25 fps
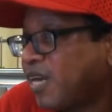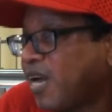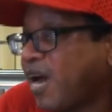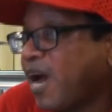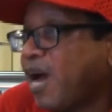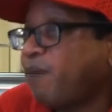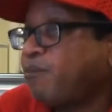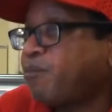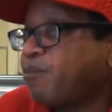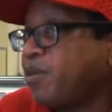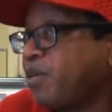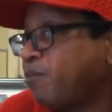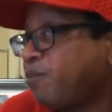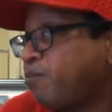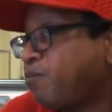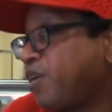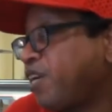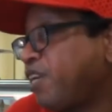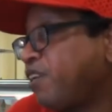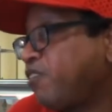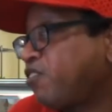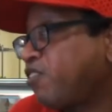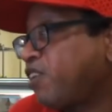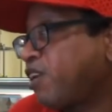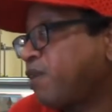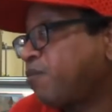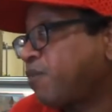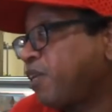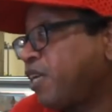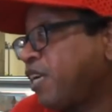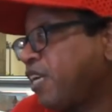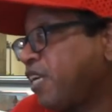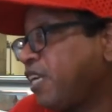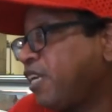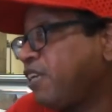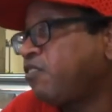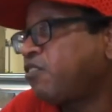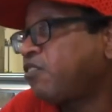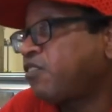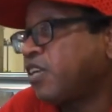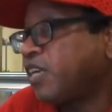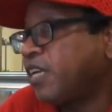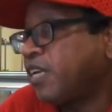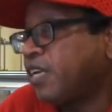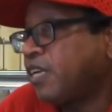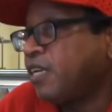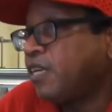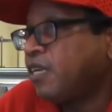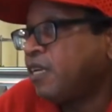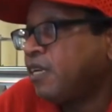copy and paste something that he
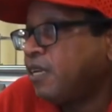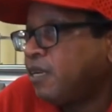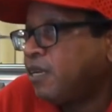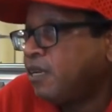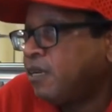said.